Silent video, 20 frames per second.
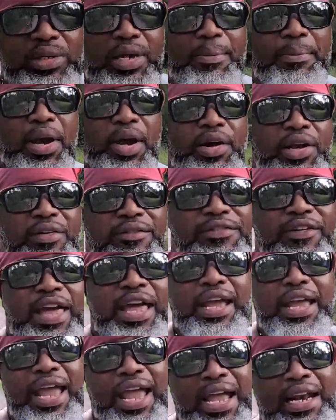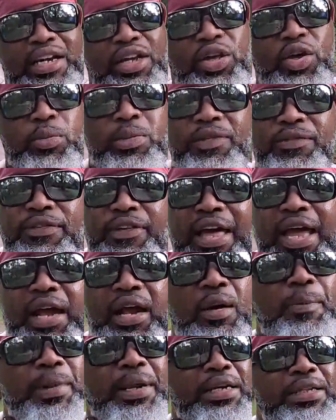the American flag and the Cuban flag
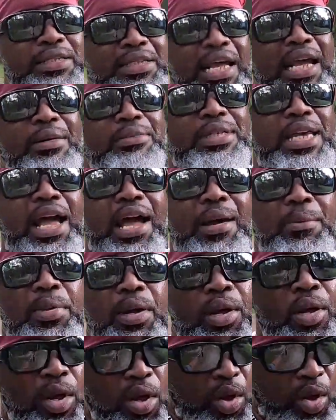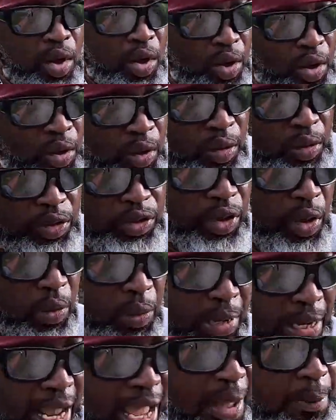up at the same time. So
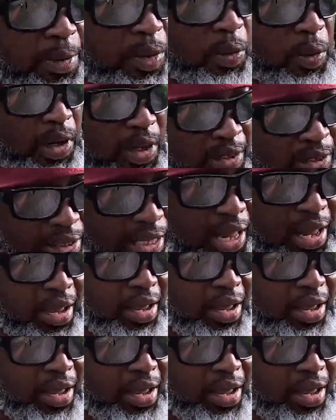what happened was